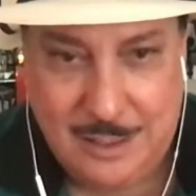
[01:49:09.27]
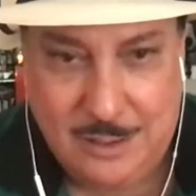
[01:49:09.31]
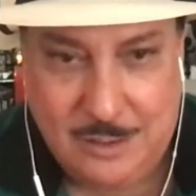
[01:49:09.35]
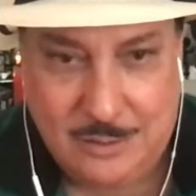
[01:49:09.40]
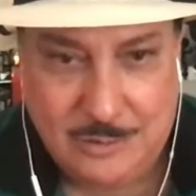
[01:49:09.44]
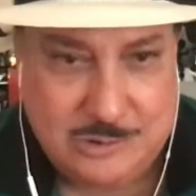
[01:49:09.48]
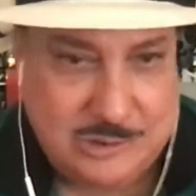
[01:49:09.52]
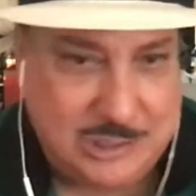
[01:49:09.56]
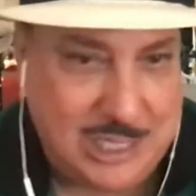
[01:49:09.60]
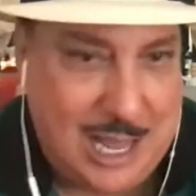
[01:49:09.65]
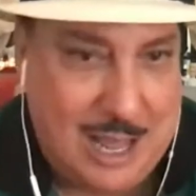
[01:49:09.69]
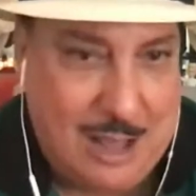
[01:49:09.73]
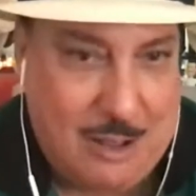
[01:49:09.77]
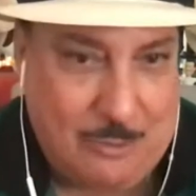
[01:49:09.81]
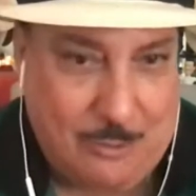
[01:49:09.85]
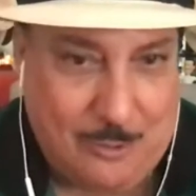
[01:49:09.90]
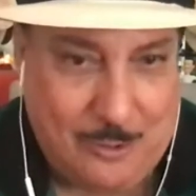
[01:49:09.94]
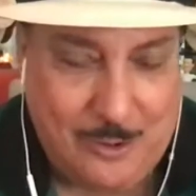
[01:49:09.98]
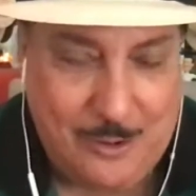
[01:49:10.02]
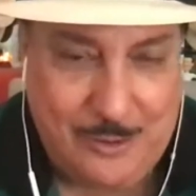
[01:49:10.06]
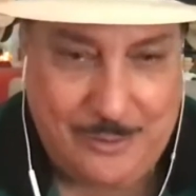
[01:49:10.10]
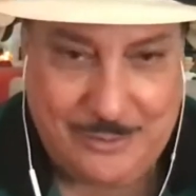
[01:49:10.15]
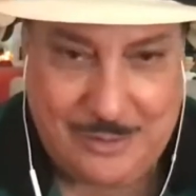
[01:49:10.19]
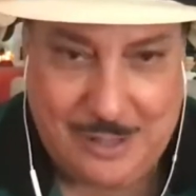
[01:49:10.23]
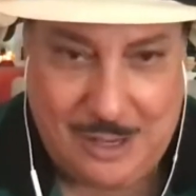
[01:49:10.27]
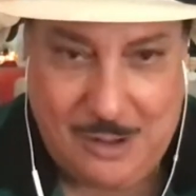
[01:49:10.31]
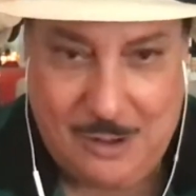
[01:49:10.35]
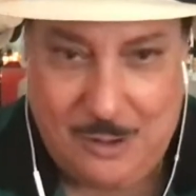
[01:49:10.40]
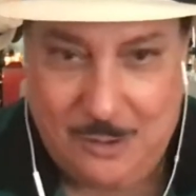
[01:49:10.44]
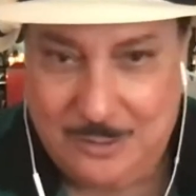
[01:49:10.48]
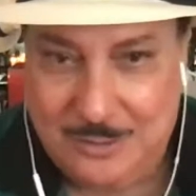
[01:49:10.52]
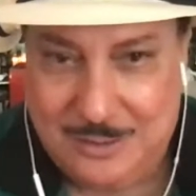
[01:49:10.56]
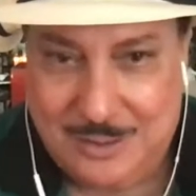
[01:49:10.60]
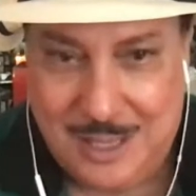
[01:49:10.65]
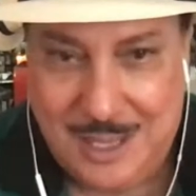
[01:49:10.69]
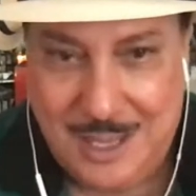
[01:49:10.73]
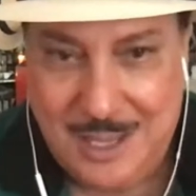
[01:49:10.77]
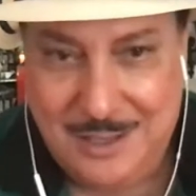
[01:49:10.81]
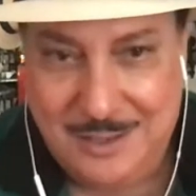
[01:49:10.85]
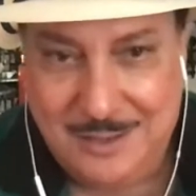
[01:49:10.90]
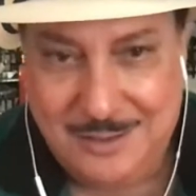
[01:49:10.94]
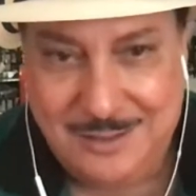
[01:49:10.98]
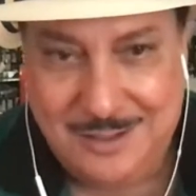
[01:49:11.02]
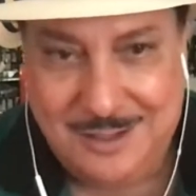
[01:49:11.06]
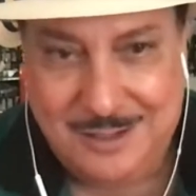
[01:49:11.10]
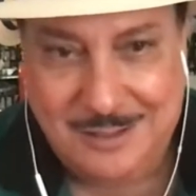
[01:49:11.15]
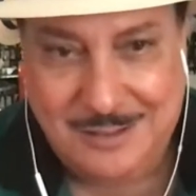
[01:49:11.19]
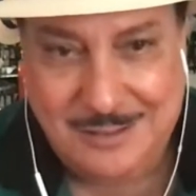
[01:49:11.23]
showers, the whole thing
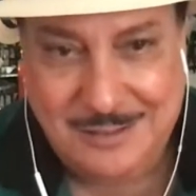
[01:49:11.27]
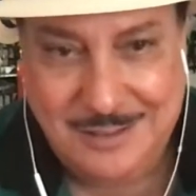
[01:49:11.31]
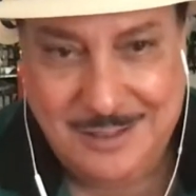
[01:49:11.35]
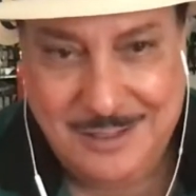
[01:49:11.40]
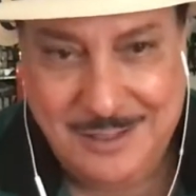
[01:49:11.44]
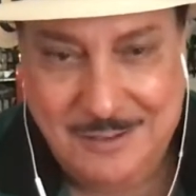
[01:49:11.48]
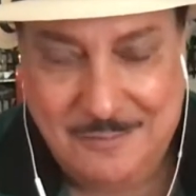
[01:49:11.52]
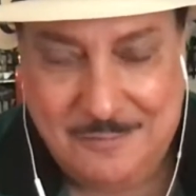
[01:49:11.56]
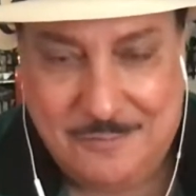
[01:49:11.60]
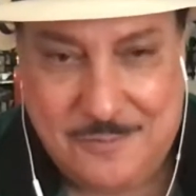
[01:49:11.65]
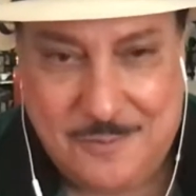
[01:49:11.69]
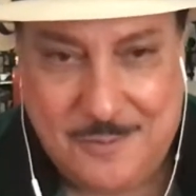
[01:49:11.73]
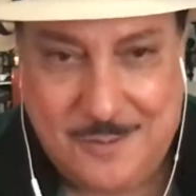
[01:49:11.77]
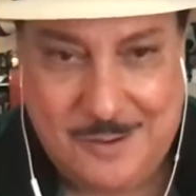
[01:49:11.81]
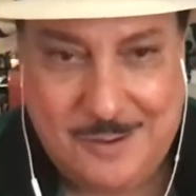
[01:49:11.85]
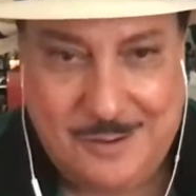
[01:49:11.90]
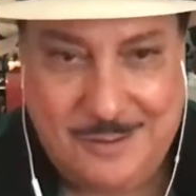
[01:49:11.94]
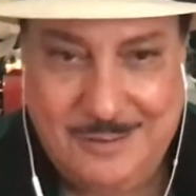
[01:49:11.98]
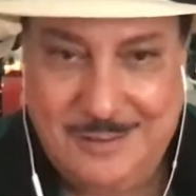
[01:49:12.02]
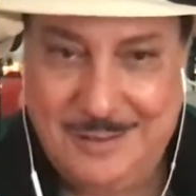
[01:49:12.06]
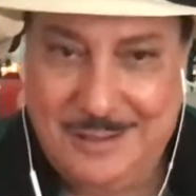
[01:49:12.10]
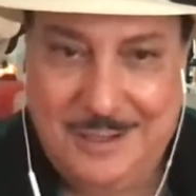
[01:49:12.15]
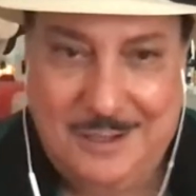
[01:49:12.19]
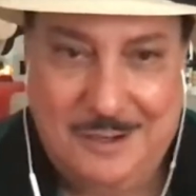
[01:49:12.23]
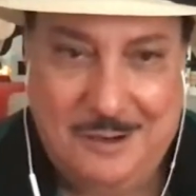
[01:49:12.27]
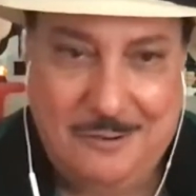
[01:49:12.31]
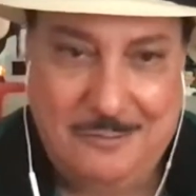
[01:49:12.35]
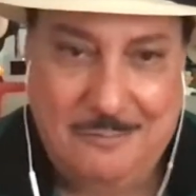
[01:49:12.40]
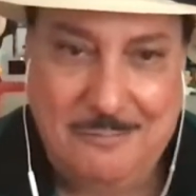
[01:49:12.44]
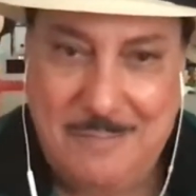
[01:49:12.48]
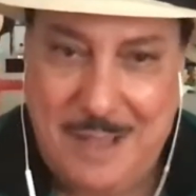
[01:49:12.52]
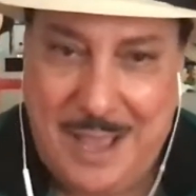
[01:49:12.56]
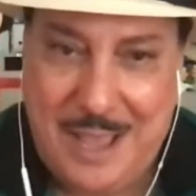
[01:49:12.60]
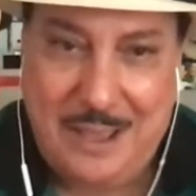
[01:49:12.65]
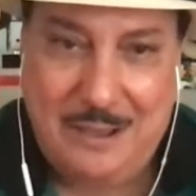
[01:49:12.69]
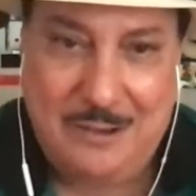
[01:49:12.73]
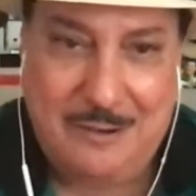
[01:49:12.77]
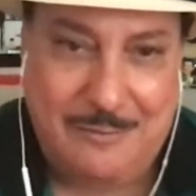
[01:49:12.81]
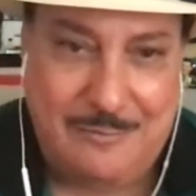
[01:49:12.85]
for male,